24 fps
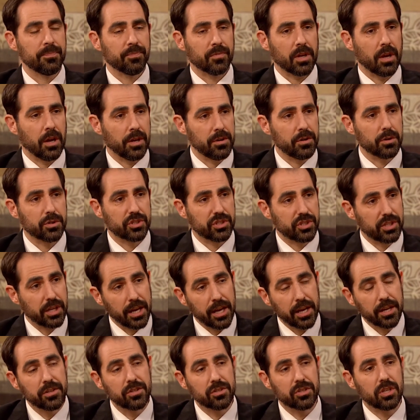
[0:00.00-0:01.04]

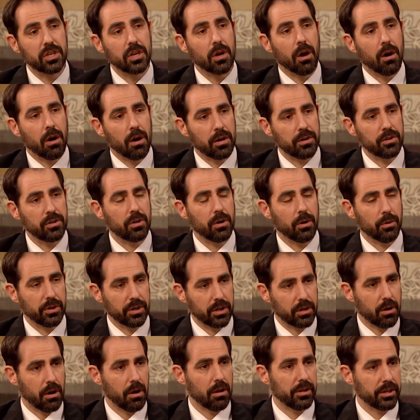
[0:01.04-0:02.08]
understands the ongoing
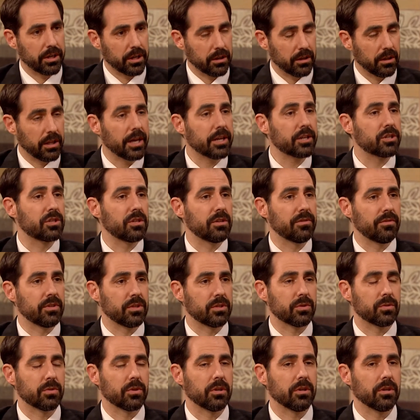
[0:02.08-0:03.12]
calling and election of
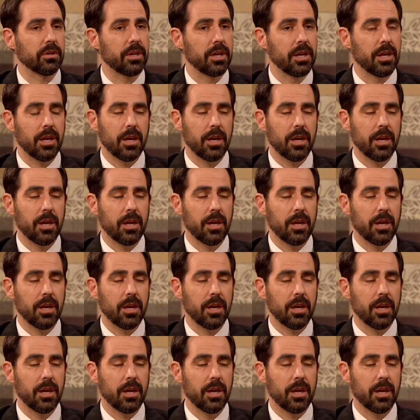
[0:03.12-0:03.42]
Israel.